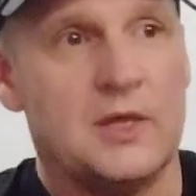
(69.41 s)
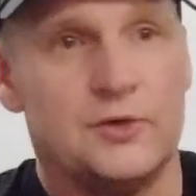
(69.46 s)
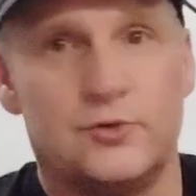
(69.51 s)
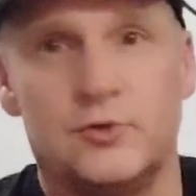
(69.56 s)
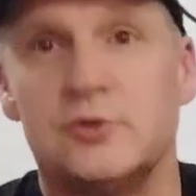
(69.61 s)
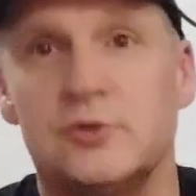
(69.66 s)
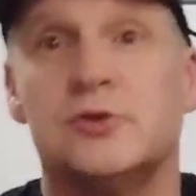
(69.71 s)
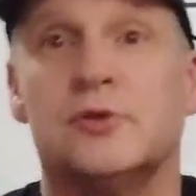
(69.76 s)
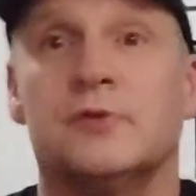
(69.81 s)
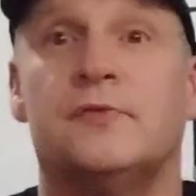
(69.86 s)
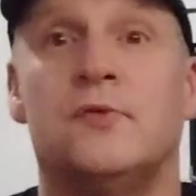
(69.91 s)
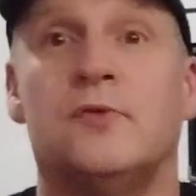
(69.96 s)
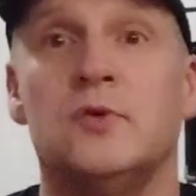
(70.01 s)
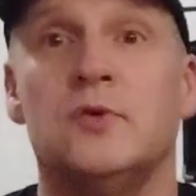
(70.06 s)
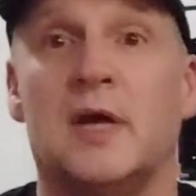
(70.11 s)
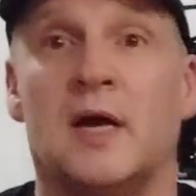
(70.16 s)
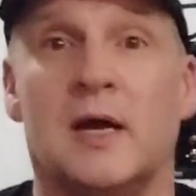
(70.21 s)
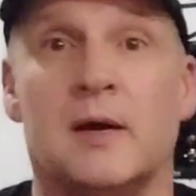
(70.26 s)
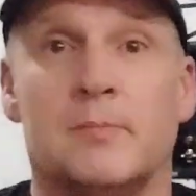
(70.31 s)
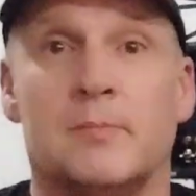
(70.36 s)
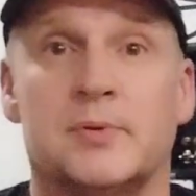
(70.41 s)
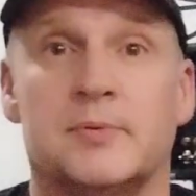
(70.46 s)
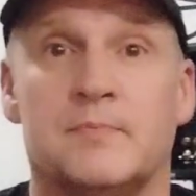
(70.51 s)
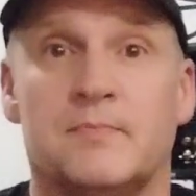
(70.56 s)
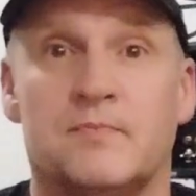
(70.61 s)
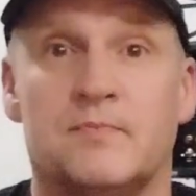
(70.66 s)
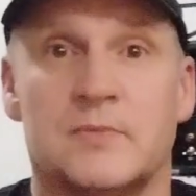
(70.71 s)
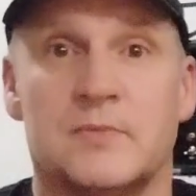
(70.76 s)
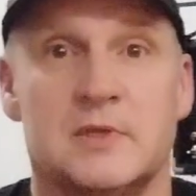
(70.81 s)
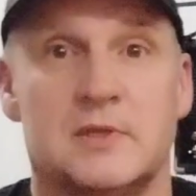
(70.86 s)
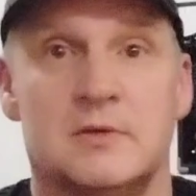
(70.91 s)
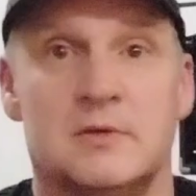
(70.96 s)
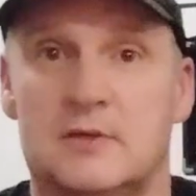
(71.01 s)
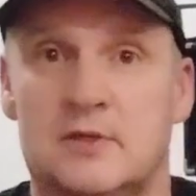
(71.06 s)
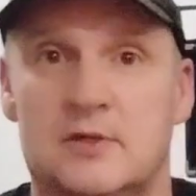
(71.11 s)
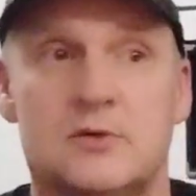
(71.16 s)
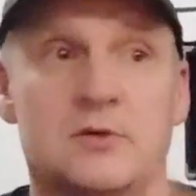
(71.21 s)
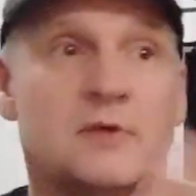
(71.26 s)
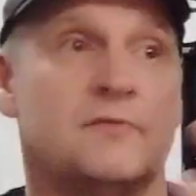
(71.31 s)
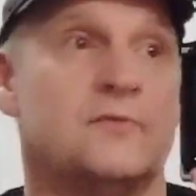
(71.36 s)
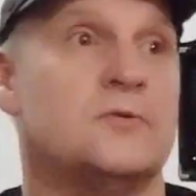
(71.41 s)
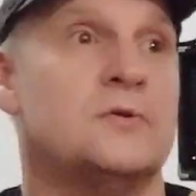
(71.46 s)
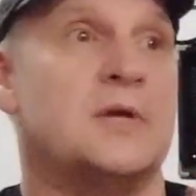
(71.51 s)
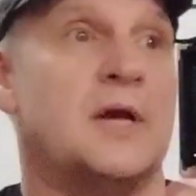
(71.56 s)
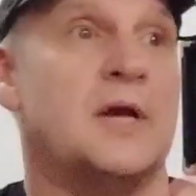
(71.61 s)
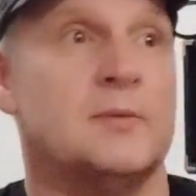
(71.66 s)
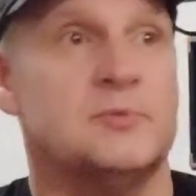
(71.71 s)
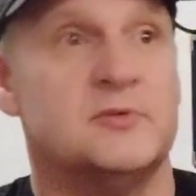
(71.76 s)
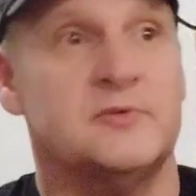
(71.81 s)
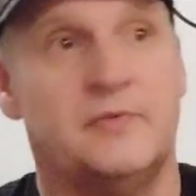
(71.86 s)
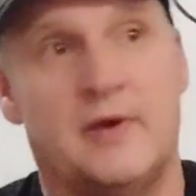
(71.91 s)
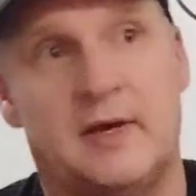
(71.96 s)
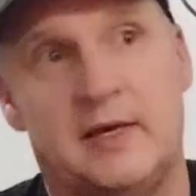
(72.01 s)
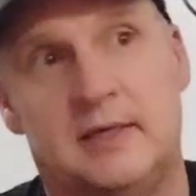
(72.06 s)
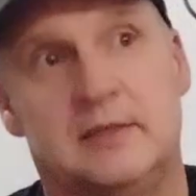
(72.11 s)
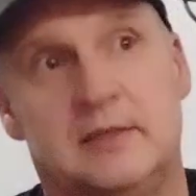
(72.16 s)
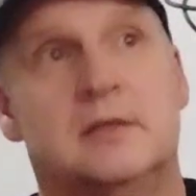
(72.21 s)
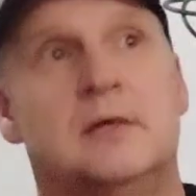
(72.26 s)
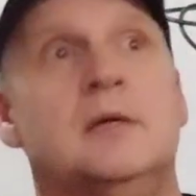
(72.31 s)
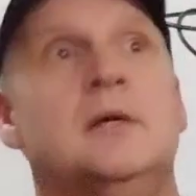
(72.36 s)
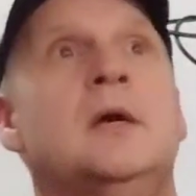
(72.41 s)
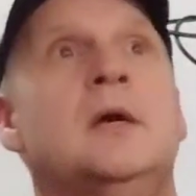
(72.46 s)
Use your phone app. Yeah, a phone app's fine.